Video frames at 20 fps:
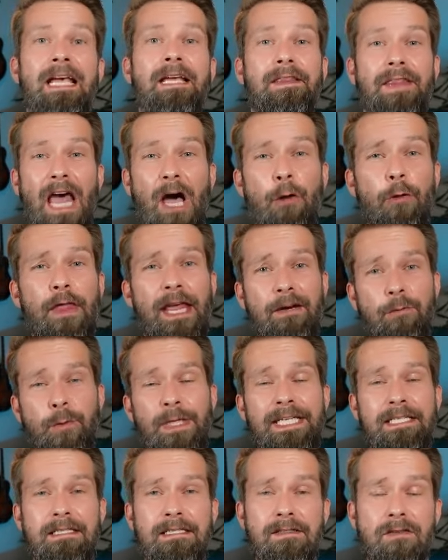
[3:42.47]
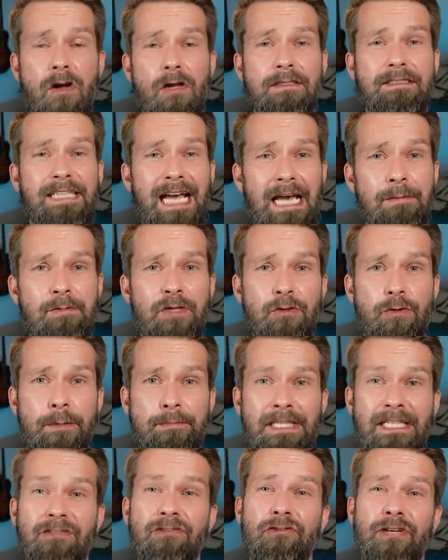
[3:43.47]
Now that we installed TypeScript
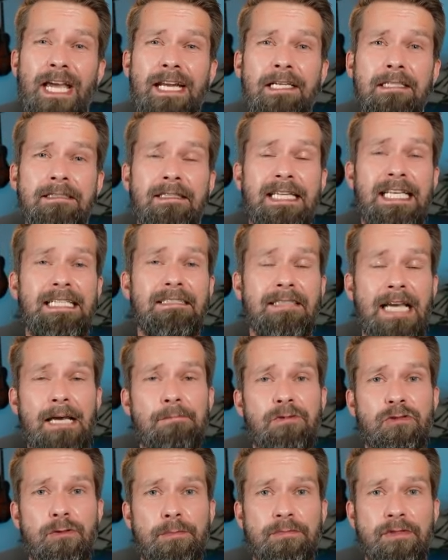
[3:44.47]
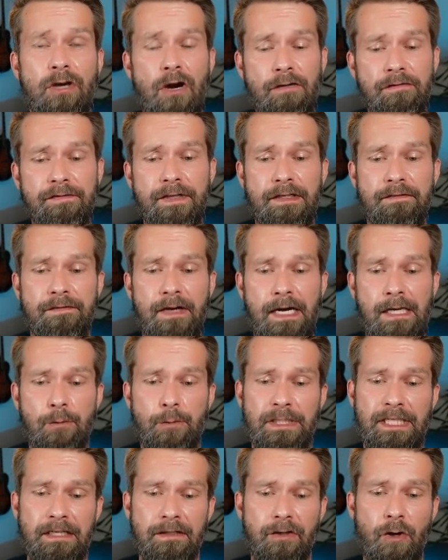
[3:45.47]
and created the TypeScript config file, we
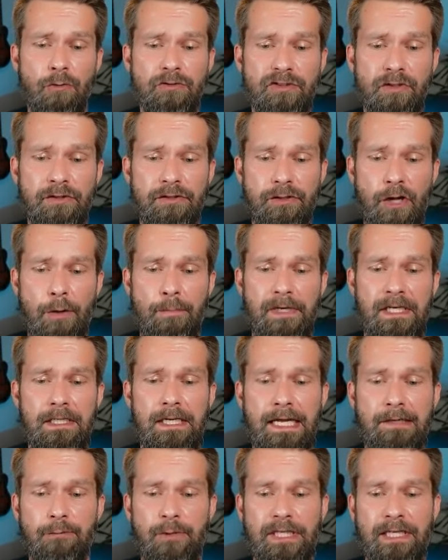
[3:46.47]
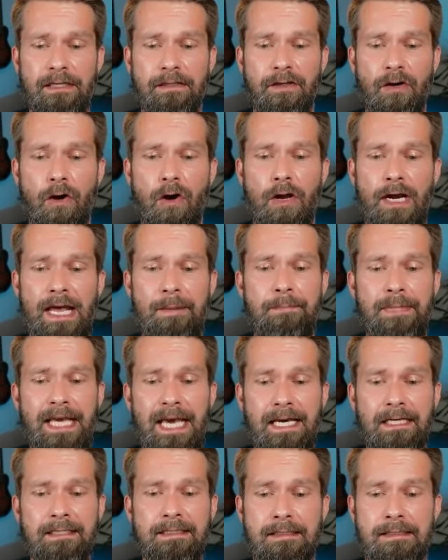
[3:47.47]
can go to the terminal and we can call
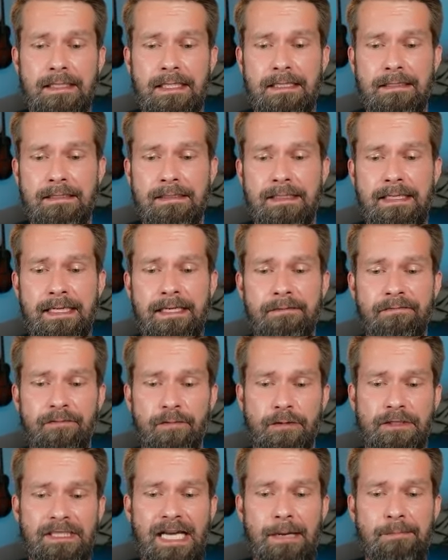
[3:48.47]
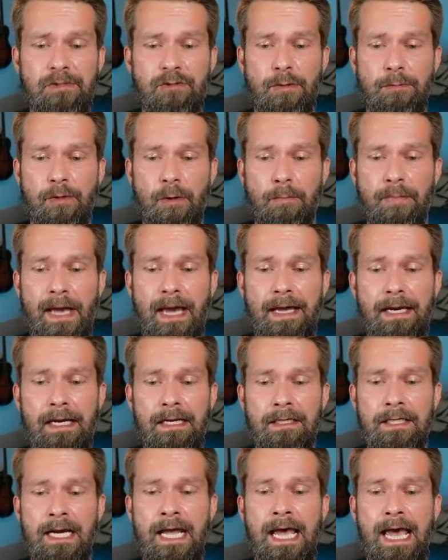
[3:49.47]
npx tsc for TypeScript
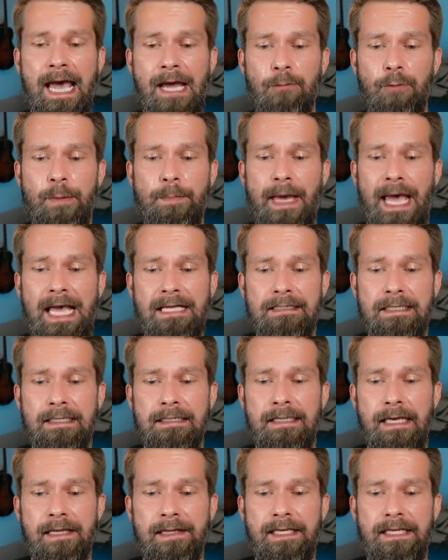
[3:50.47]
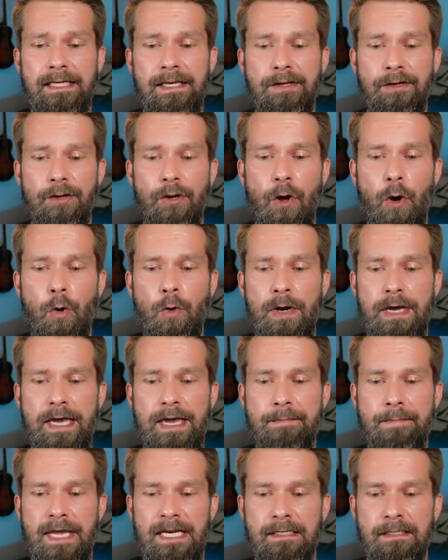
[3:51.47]
compiler, and we pass it the no
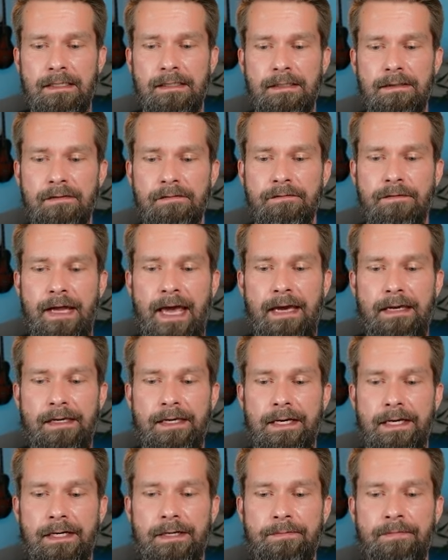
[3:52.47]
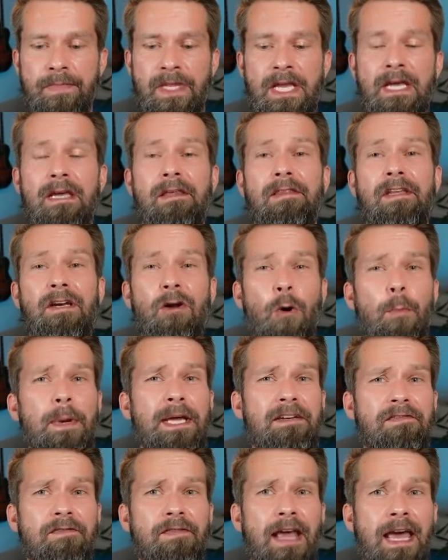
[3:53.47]
emit flag here. The no
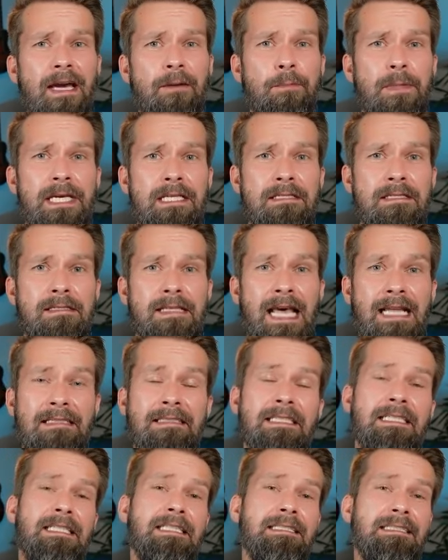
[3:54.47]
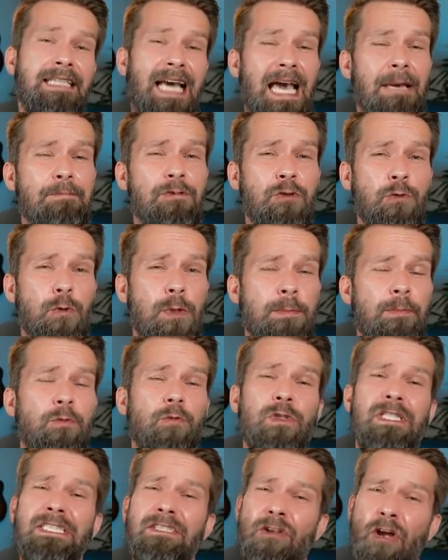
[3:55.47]
emit flag means that TypeScript
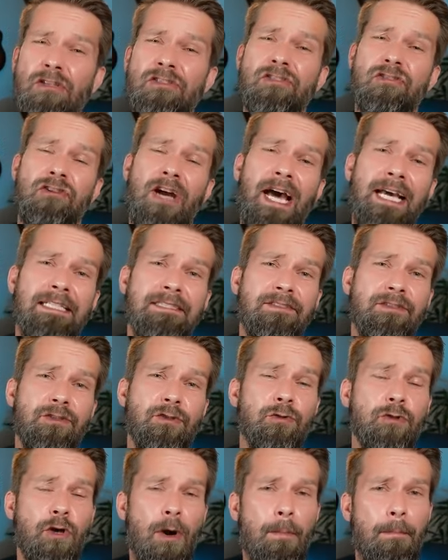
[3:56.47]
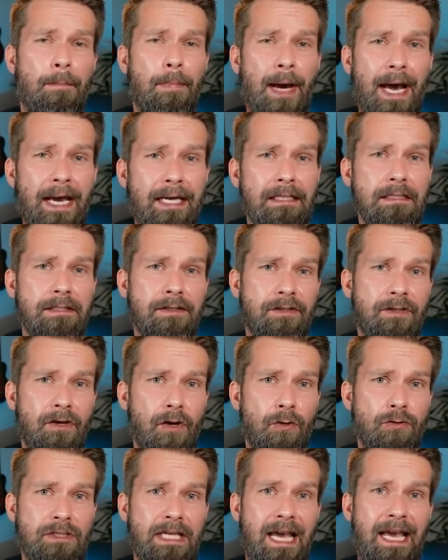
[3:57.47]
will not try to compile the
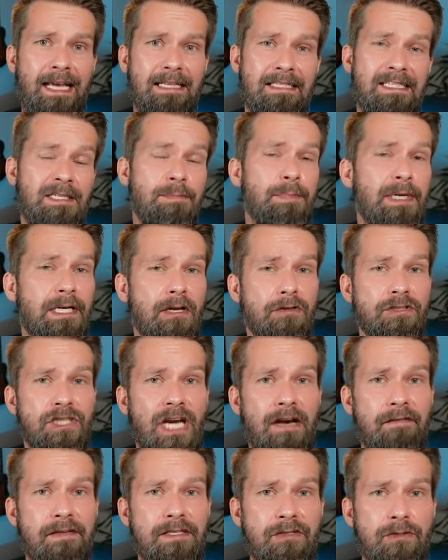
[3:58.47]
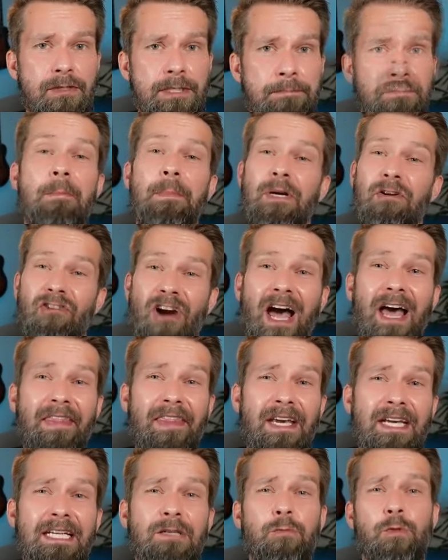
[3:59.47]
code and spit out JavaScript, but
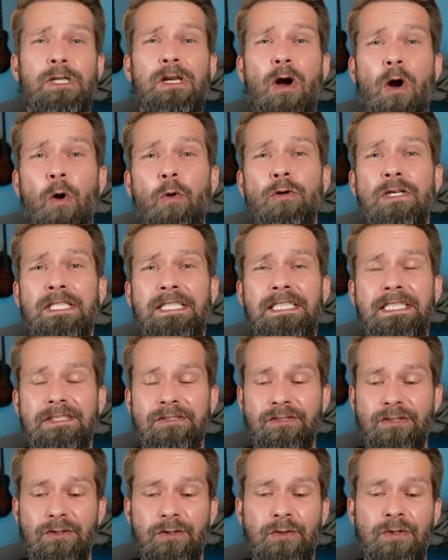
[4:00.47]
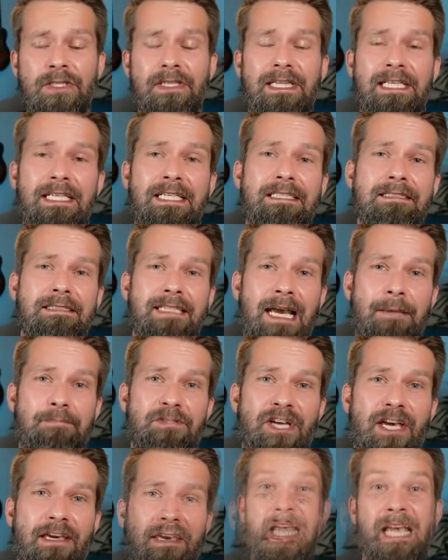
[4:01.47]
rather it will only do the type
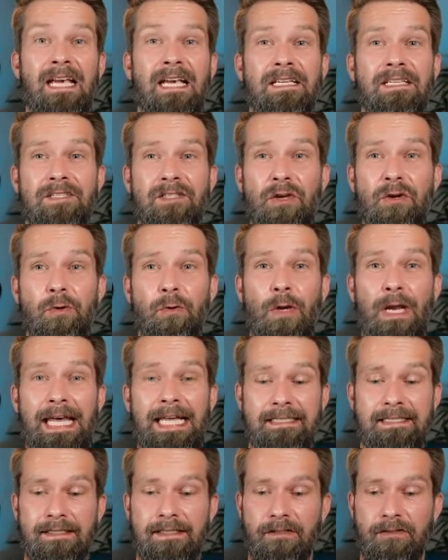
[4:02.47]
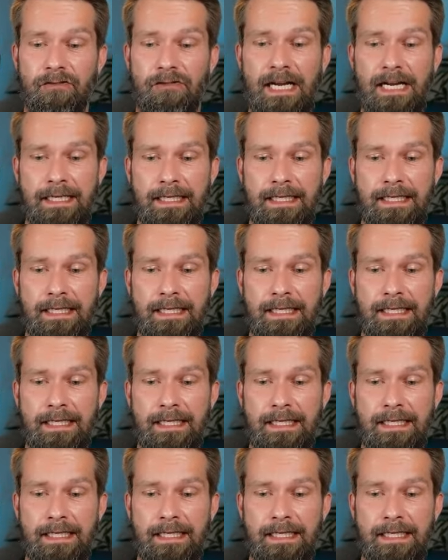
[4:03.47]
checking. So let's run